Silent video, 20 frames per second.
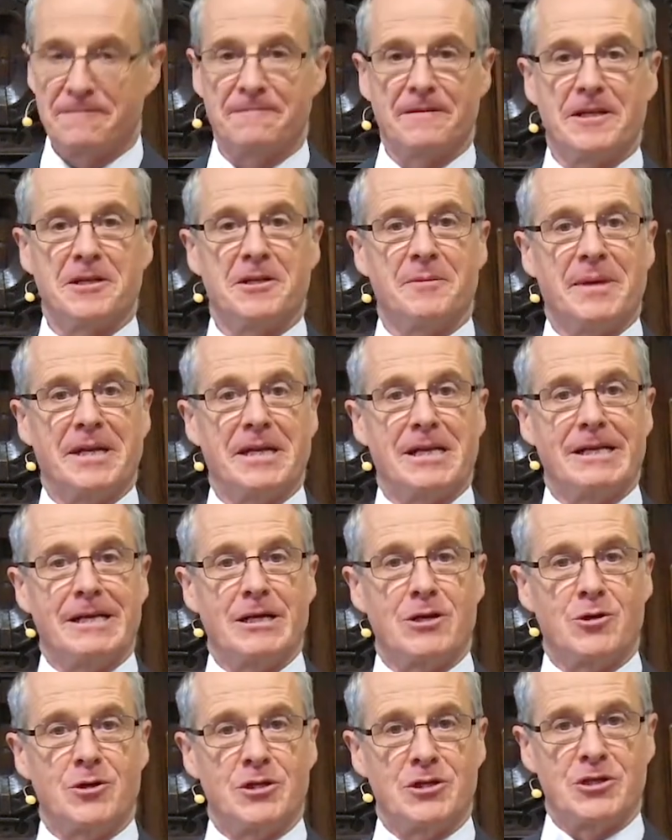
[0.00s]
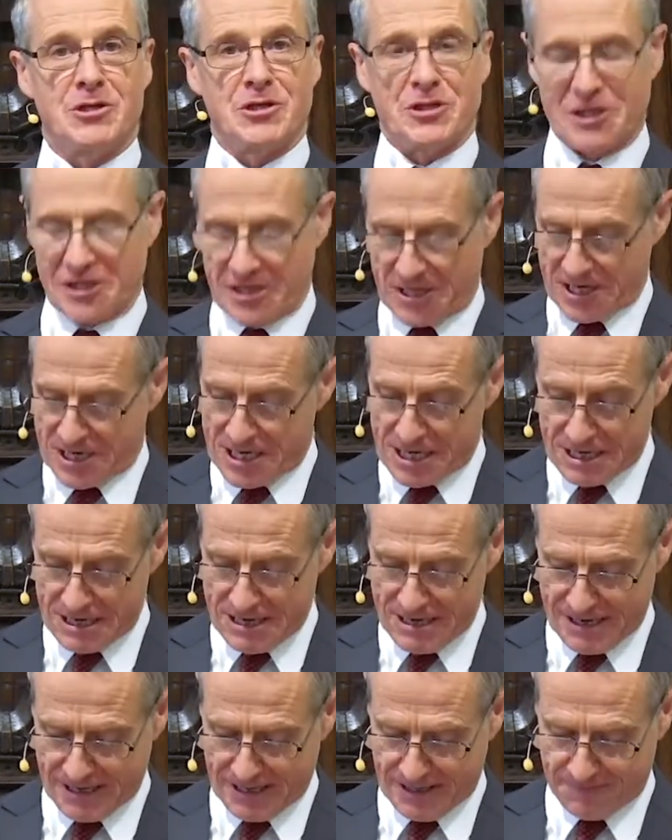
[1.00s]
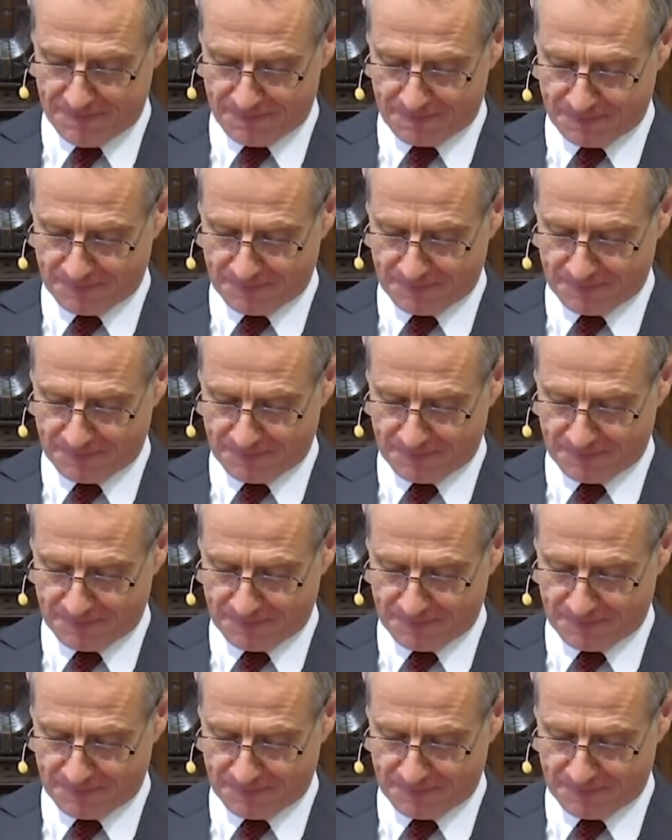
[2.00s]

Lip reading: fundamentally Christian idea.